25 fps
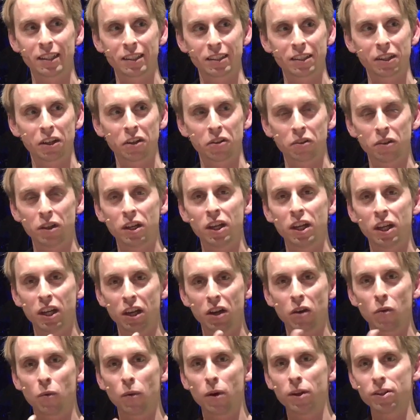Mm. So
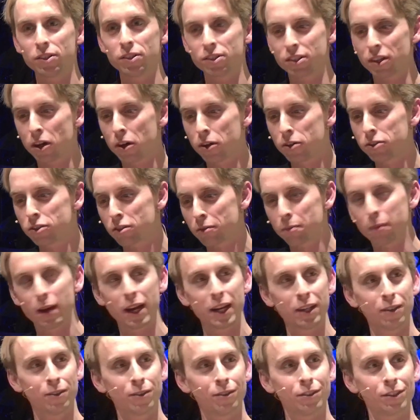mm. once a host of
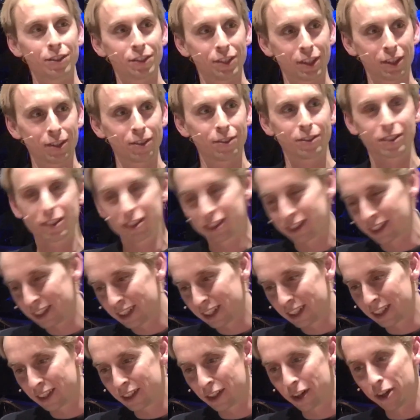mine also
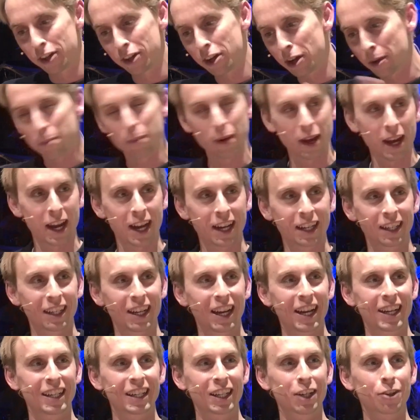got up and,
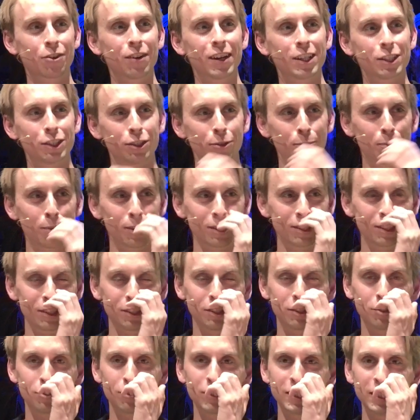and crashed towards the
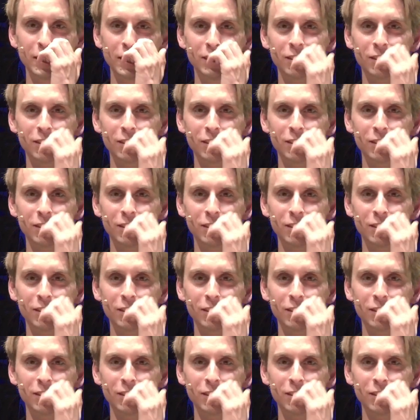street.